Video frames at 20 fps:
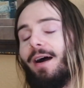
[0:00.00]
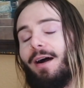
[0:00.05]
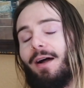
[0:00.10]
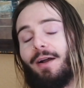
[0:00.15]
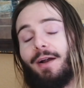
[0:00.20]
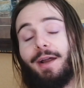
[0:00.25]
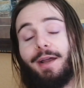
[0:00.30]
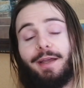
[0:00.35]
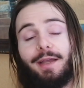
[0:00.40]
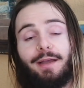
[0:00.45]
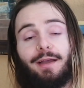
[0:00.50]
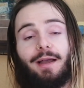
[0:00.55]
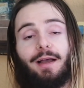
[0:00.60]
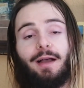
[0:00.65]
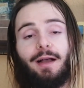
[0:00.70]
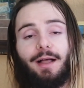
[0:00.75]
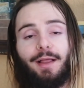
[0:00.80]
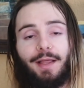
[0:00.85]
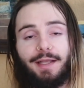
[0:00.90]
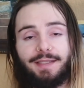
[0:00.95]
All right,
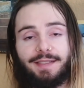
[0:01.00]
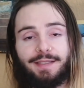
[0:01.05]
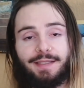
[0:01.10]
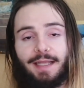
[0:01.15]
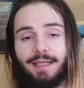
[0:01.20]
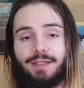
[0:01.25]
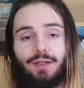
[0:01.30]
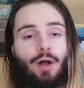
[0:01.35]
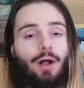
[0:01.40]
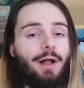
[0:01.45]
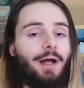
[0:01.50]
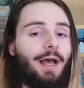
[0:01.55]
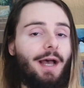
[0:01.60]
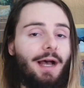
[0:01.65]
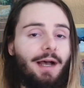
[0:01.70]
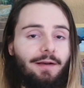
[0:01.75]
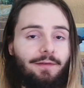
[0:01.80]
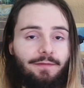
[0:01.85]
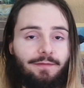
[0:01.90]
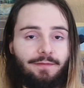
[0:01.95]
that's all I
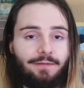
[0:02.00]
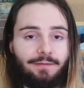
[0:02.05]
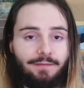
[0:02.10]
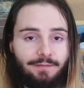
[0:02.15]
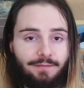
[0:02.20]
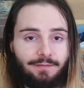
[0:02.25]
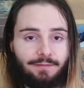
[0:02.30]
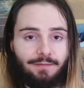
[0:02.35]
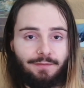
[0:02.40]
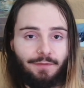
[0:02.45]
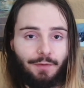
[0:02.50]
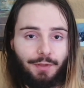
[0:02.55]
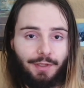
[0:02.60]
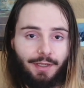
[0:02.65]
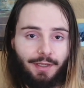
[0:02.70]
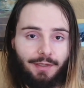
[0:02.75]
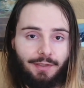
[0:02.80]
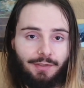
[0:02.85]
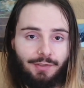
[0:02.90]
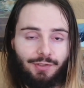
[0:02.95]
have for
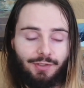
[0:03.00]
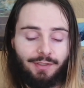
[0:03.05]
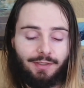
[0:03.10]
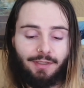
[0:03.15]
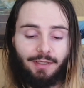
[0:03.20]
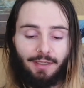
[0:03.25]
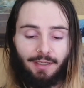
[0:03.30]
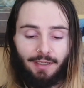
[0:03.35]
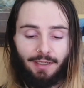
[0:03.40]
the energy.